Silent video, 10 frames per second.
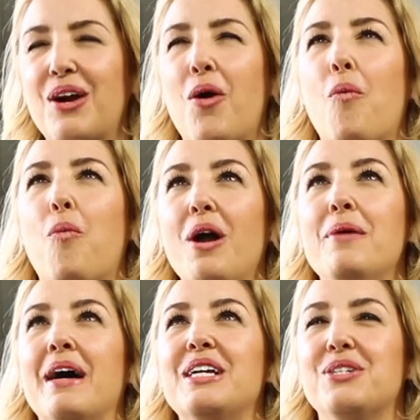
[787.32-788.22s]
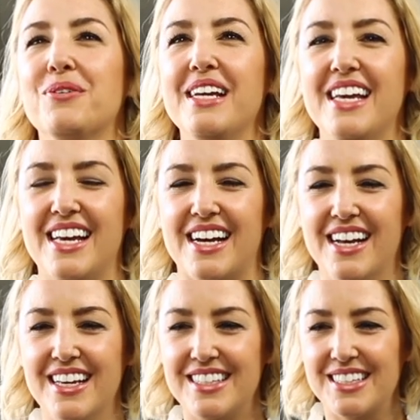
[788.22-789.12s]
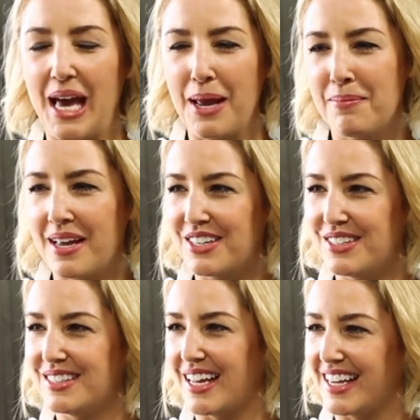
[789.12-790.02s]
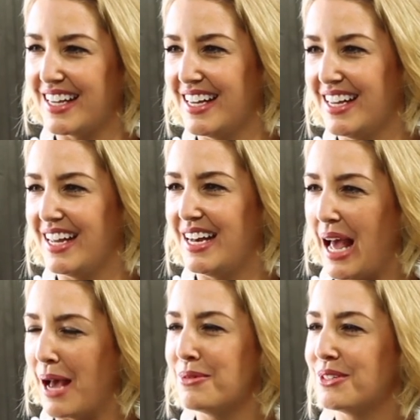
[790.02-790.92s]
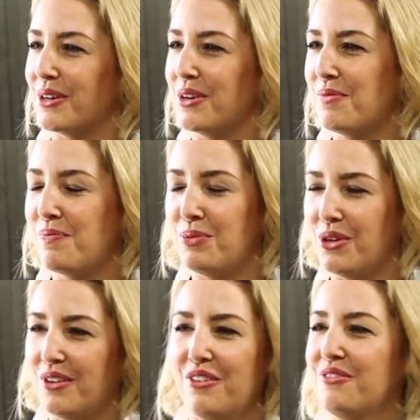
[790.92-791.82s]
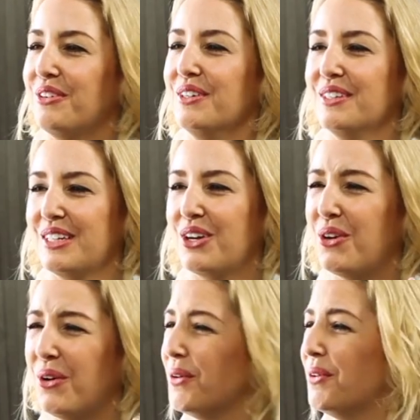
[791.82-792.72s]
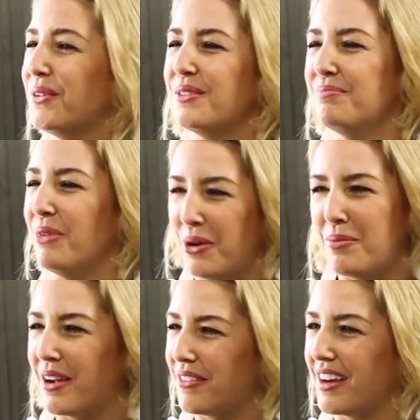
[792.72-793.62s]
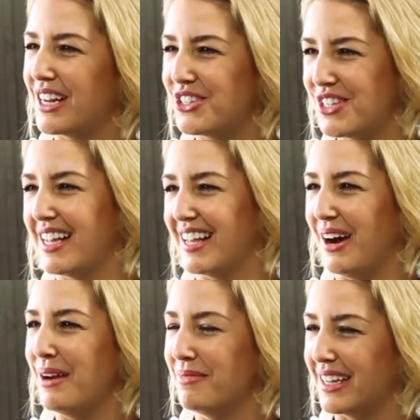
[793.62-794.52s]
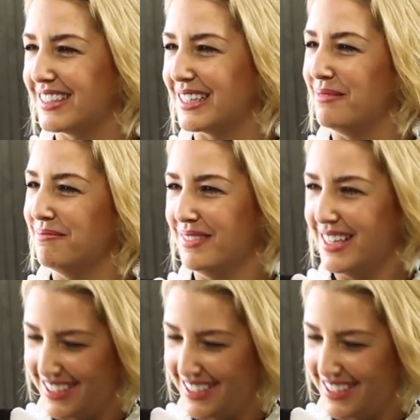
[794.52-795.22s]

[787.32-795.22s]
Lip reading: like, what am I doing here? This is Kate Peck. She's like an Amazon beautiful, cool motorbike riding chick, and I'm like some